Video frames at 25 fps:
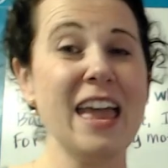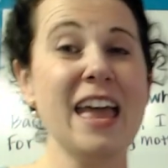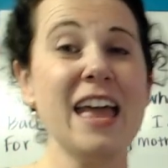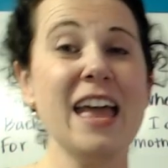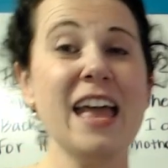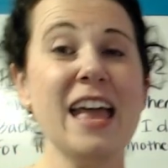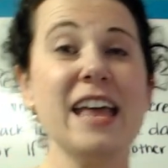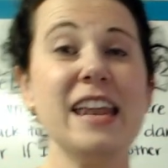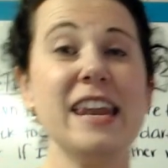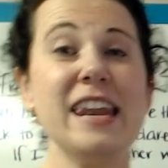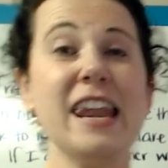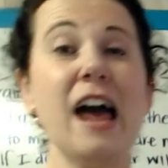
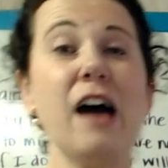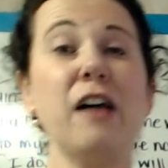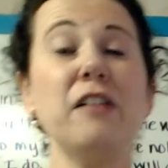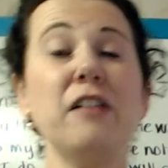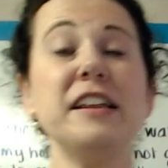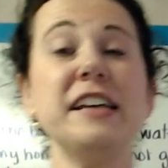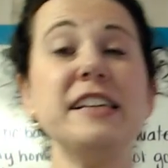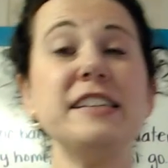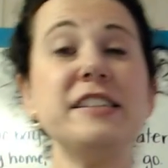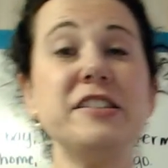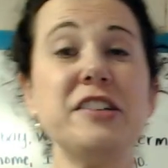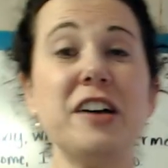Now, let's
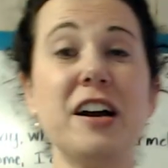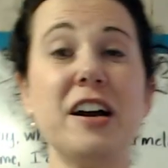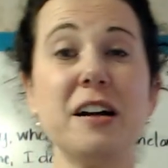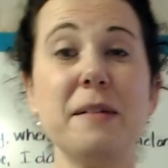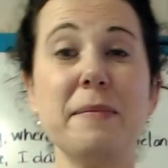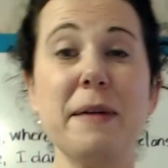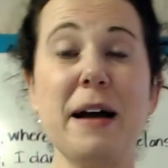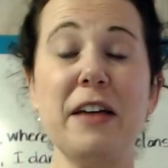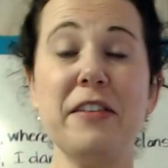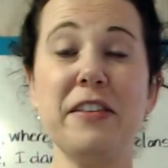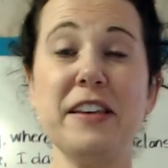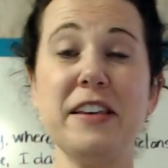talk about
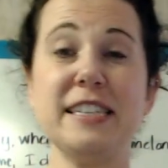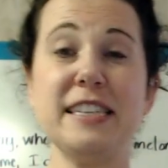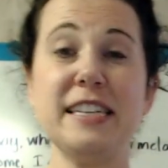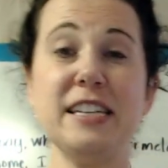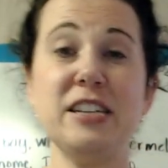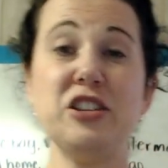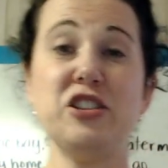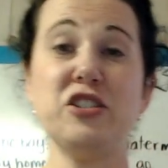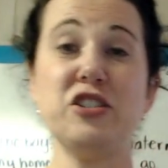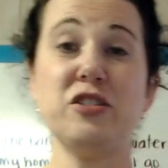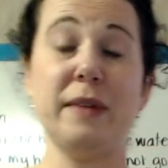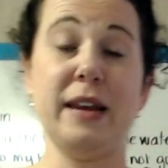this
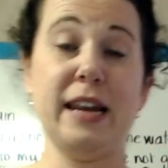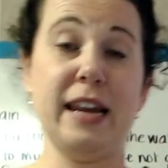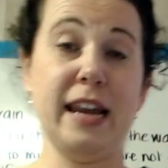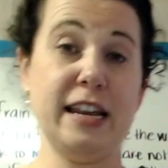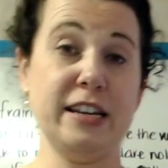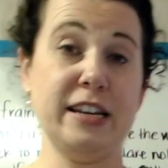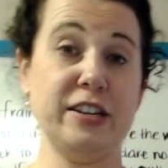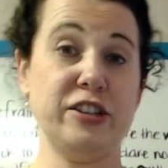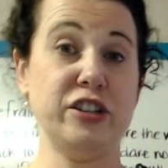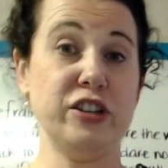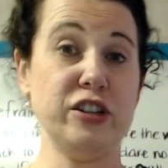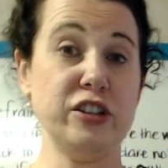instrument. It's a
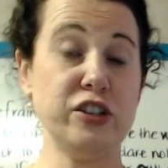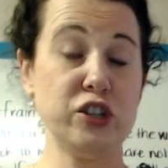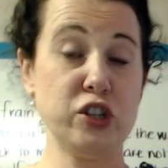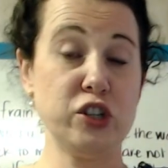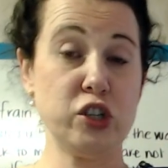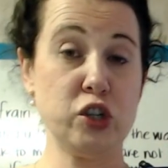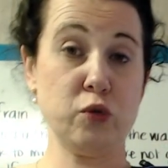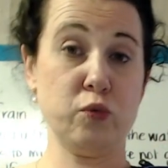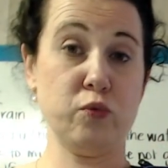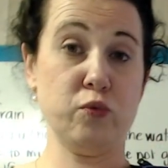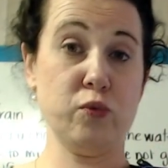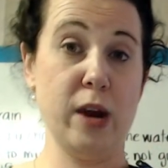
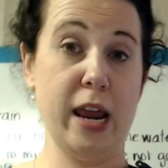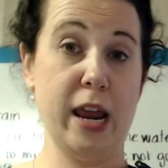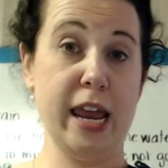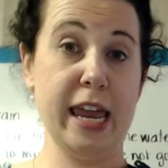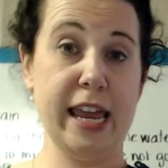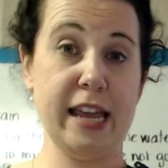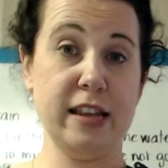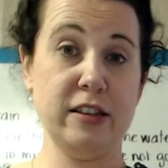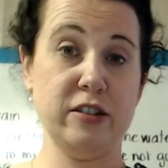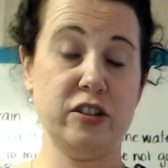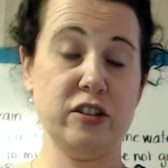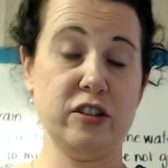string
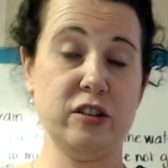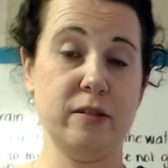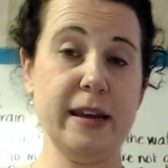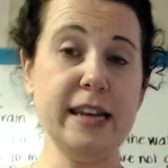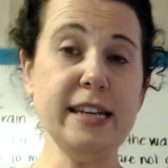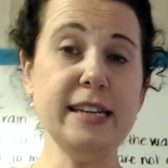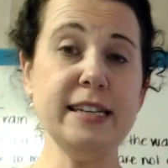instrument.